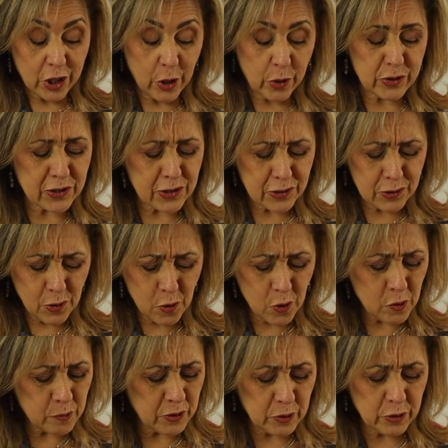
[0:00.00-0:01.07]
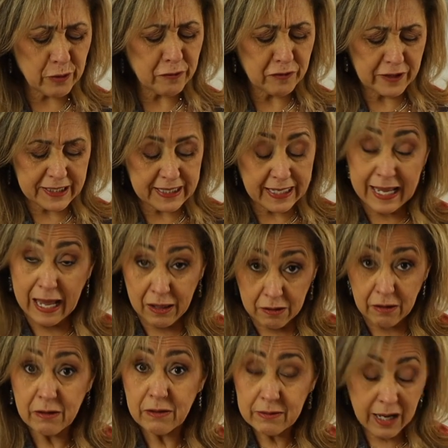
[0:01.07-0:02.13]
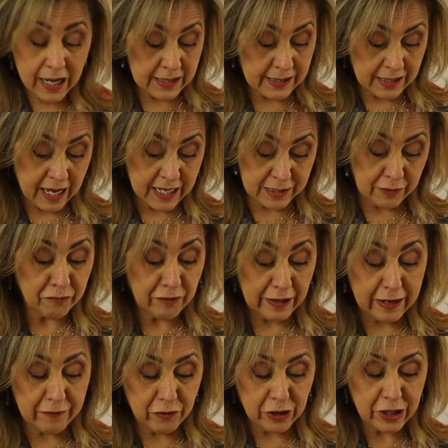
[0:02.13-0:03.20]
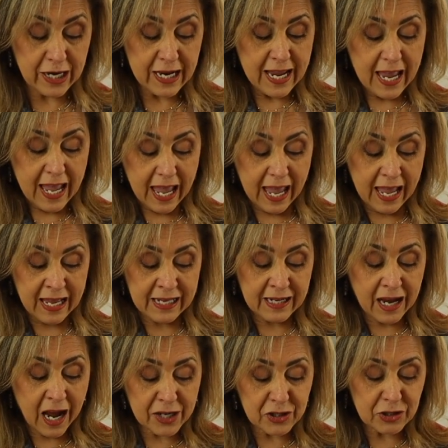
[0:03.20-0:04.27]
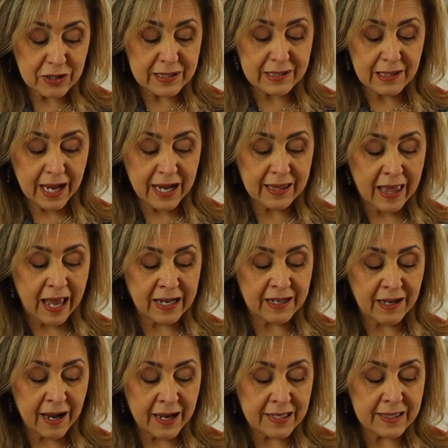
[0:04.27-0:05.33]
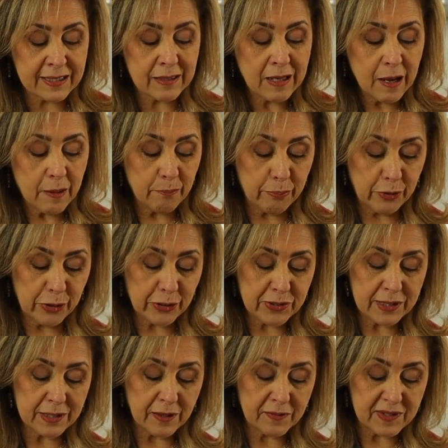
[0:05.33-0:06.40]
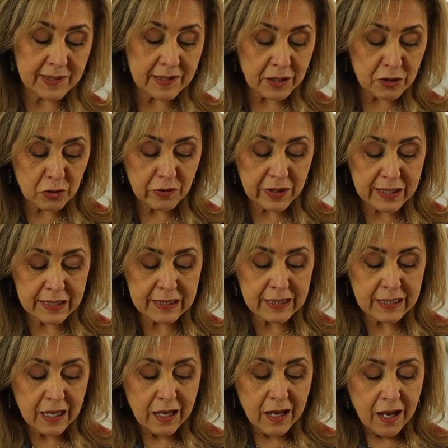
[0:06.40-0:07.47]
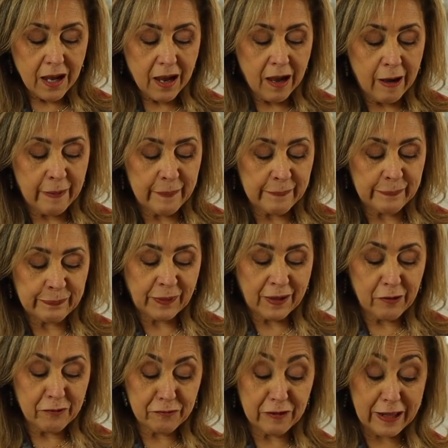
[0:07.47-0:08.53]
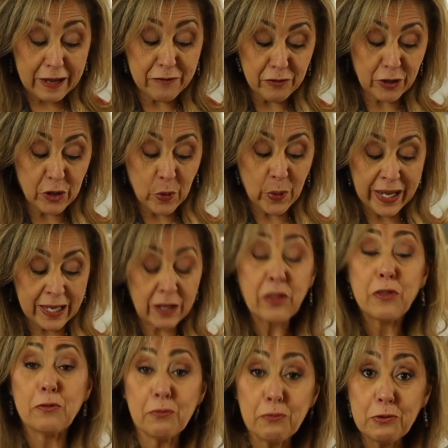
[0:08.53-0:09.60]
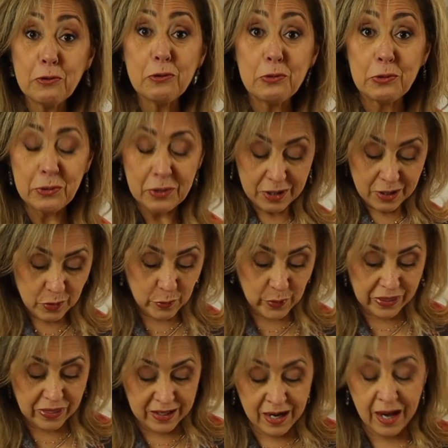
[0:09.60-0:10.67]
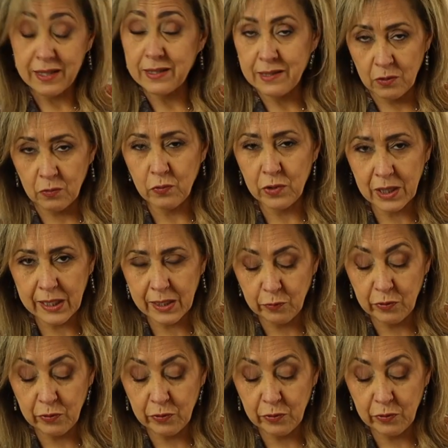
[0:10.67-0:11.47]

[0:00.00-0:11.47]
goes so beautifully together as a flavor, and I just like that nice burst of citrus flavor going through with the nuts. It really,